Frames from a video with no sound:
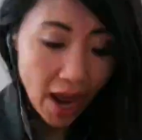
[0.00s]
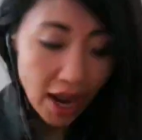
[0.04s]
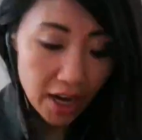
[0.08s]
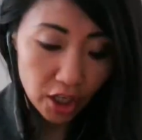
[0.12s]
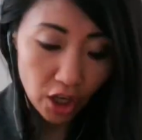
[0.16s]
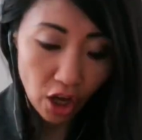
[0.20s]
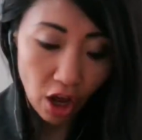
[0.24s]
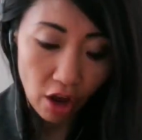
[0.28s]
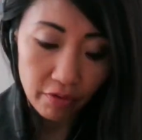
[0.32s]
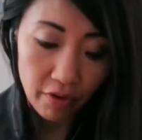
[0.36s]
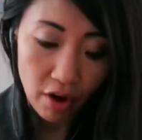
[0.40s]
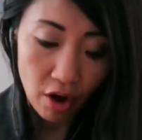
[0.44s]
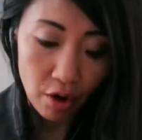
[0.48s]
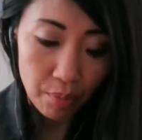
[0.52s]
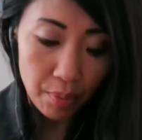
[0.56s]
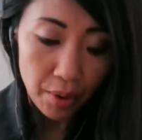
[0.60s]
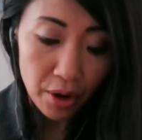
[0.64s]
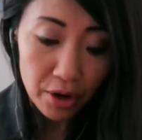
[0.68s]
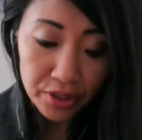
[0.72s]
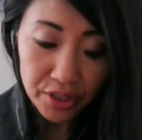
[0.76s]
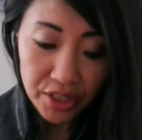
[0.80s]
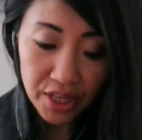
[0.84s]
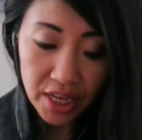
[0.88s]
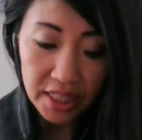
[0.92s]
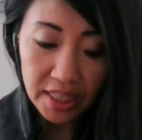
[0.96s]
I love her
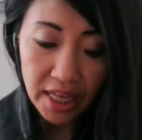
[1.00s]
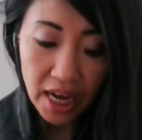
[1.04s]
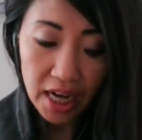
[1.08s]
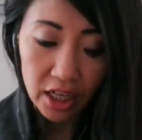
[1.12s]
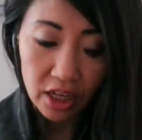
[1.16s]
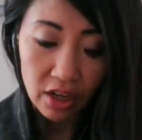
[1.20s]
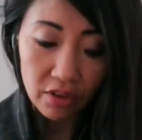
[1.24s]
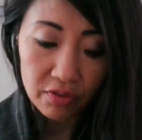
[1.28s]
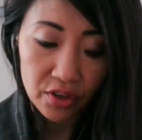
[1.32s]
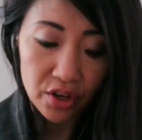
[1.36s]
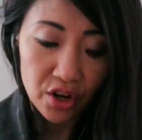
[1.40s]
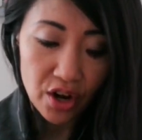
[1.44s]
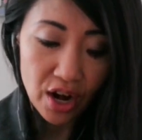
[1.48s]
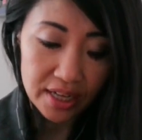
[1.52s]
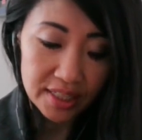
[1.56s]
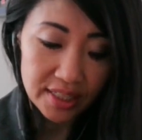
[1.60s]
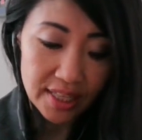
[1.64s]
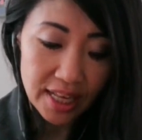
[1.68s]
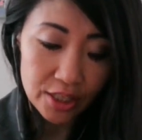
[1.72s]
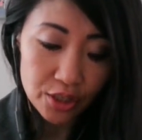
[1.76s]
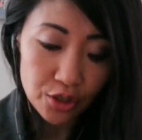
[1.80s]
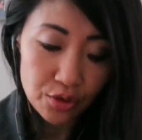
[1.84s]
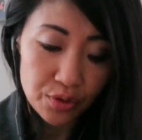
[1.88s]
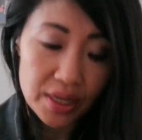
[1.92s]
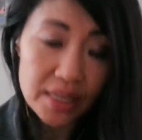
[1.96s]
purses, I love her
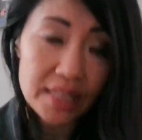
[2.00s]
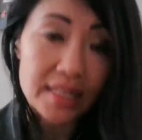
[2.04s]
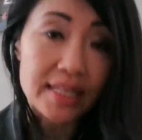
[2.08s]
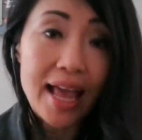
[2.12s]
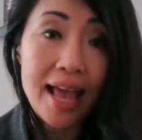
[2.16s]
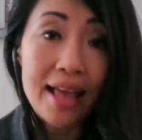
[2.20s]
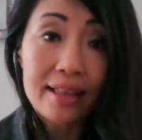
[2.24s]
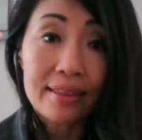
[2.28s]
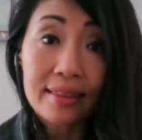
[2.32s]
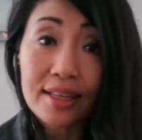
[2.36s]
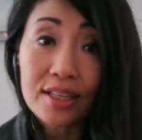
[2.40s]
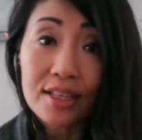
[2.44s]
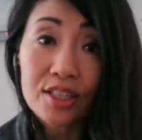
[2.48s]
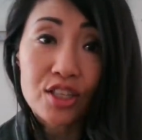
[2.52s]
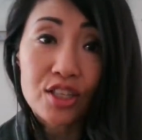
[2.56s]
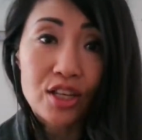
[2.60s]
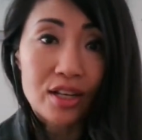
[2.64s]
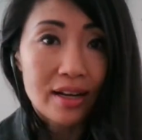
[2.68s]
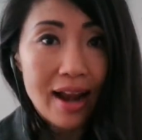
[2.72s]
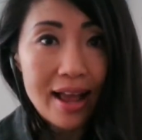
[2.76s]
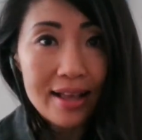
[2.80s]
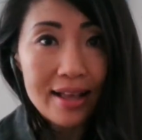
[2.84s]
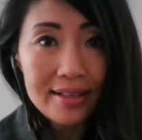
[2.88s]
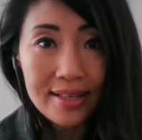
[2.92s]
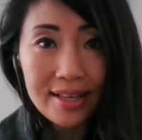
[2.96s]
accessories, and these
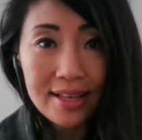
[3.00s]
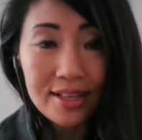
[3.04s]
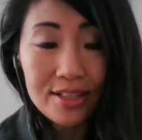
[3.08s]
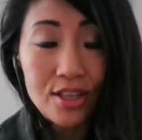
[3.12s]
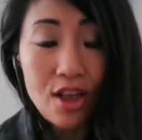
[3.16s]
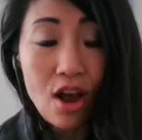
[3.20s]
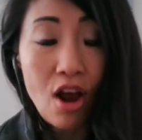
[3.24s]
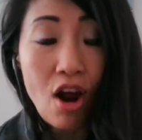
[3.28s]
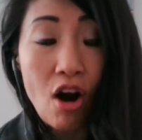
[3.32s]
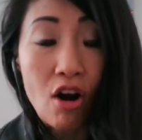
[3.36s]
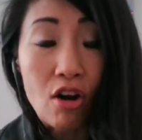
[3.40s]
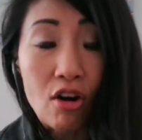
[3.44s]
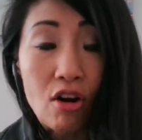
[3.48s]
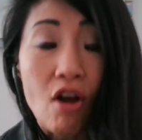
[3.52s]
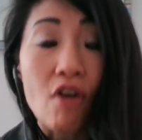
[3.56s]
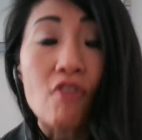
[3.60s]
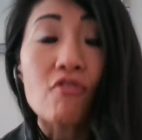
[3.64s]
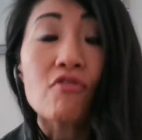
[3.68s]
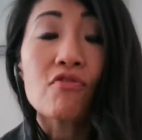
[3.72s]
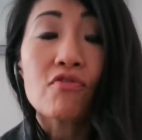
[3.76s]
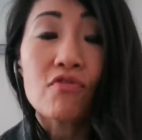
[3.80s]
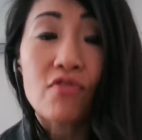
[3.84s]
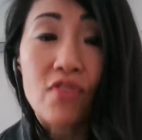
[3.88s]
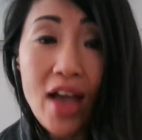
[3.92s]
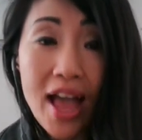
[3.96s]
sunglasses are
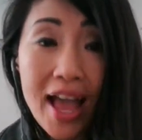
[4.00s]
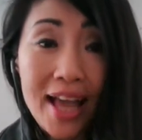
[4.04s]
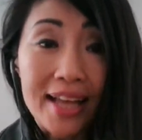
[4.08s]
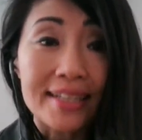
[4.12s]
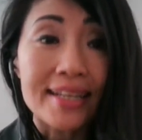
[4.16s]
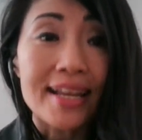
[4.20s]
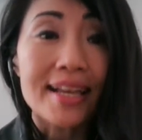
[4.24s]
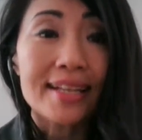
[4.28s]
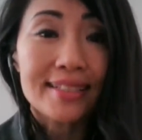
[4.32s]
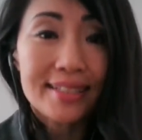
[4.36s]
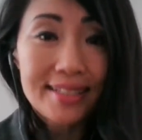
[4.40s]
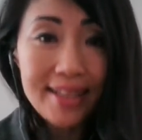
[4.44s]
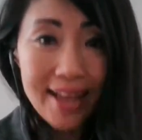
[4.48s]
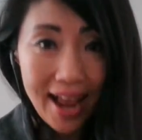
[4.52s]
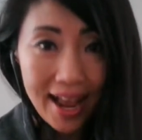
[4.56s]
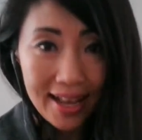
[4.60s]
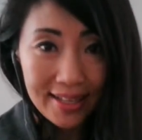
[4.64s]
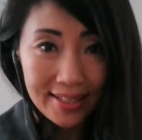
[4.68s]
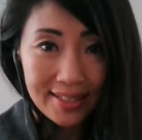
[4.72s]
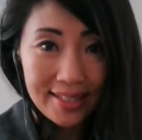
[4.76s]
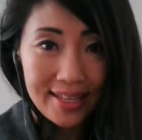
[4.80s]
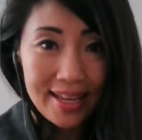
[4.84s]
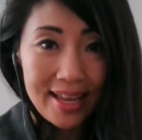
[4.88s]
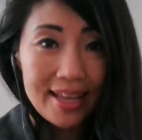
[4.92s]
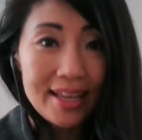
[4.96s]

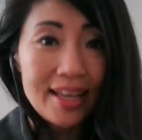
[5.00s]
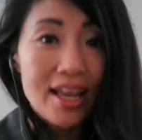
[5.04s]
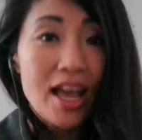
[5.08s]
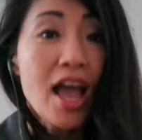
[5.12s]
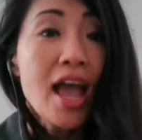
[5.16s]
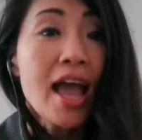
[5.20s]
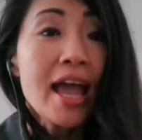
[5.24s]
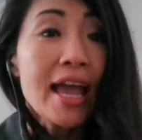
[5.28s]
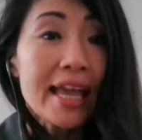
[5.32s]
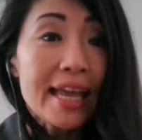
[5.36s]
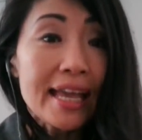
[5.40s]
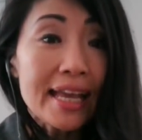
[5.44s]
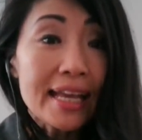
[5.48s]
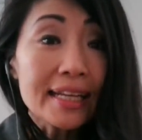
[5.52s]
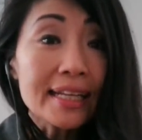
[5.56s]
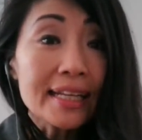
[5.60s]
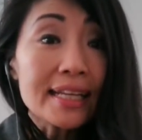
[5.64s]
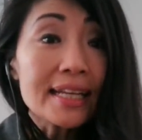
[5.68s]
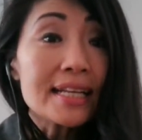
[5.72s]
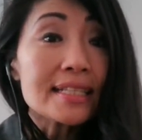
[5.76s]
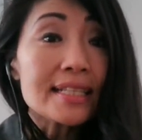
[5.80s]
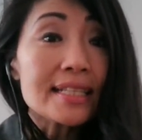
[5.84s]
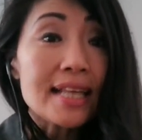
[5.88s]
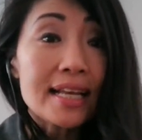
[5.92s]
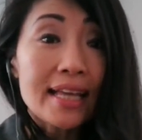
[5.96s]
fantastic. It
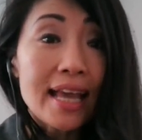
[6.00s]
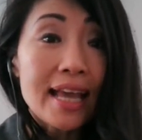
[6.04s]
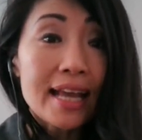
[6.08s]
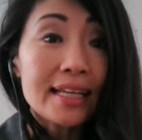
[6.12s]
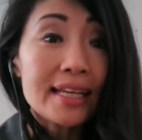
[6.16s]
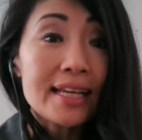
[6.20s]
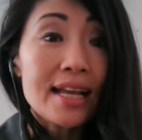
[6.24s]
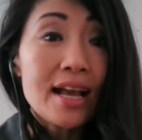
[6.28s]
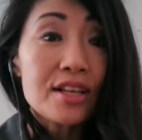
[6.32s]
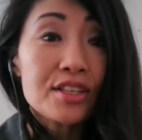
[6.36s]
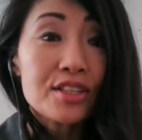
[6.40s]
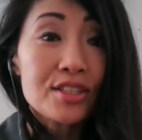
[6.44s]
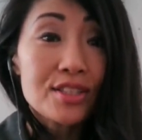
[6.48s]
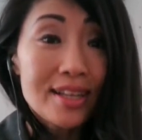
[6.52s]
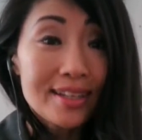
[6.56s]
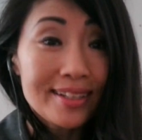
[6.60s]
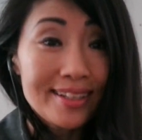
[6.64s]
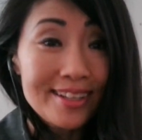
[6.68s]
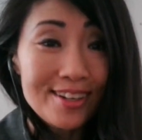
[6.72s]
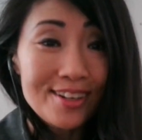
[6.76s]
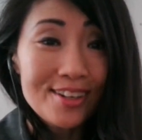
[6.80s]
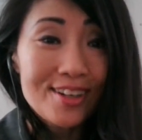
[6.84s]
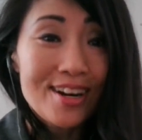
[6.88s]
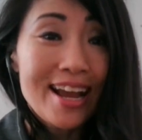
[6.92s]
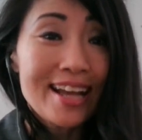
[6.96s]
is getting
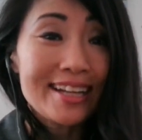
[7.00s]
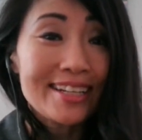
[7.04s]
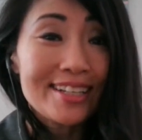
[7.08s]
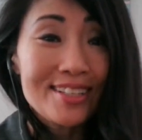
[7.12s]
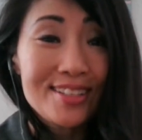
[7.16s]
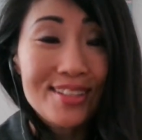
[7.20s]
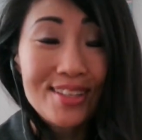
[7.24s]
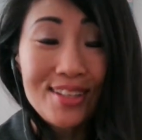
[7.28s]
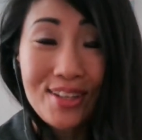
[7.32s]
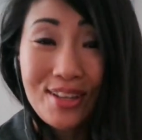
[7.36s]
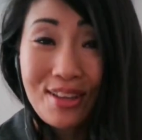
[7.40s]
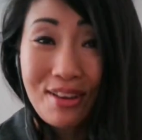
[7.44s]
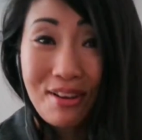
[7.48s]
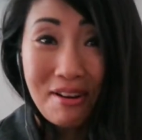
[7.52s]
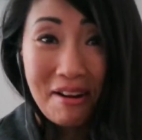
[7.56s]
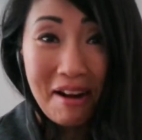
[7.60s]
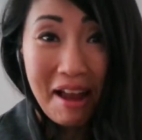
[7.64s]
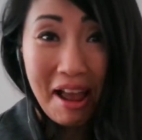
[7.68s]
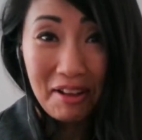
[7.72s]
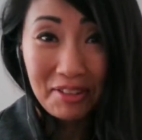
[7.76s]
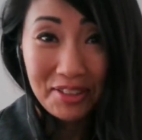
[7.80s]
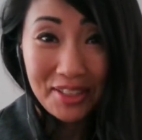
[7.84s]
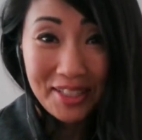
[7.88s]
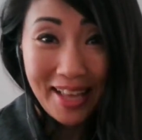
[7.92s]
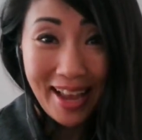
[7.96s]
sunnier and sunnier
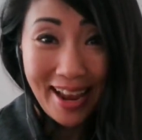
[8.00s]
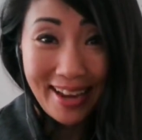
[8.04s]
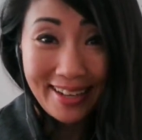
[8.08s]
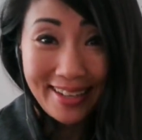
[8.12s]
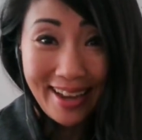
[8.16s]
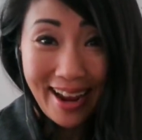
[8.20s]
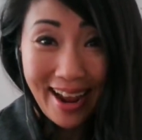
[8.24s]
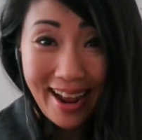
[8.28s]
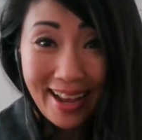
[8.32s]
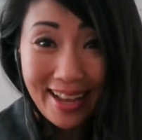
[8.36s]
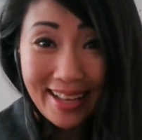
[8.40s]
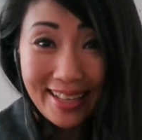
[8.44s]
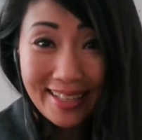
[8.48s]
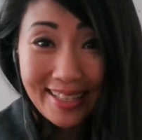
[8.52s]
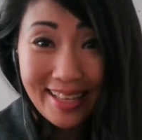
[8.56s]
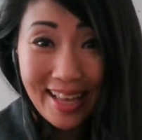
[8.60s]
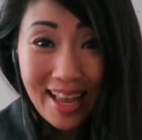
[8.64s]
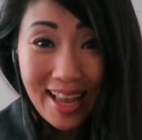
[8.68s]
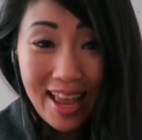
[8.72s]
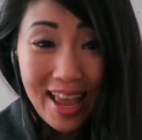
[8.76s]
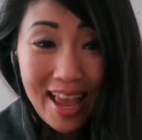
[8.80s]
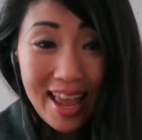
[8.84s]
outside, guys.